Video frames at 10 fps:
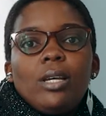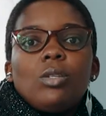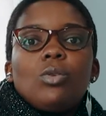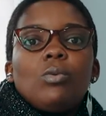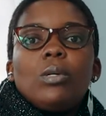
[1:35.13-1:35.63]

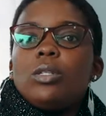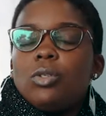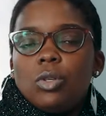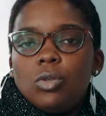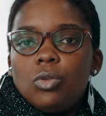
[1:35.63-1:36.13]
So what
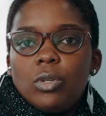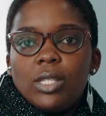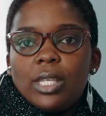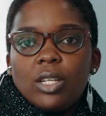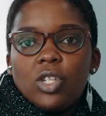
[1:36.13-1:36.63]
do you do in
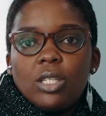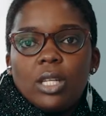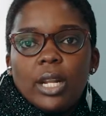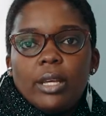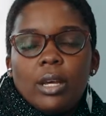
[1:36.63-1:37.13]
such
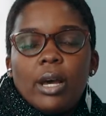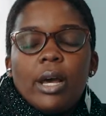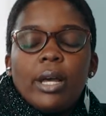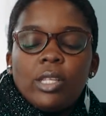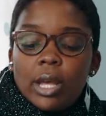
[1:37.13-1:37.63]

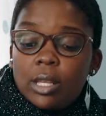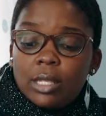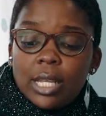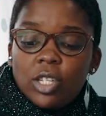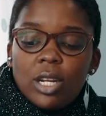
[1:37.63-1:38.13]

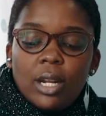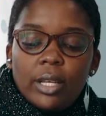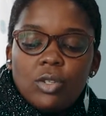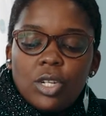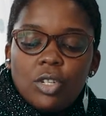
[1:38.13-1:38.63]
an
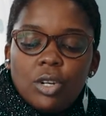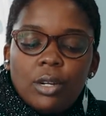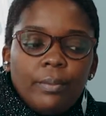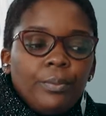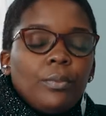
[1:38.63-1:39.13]
illustration?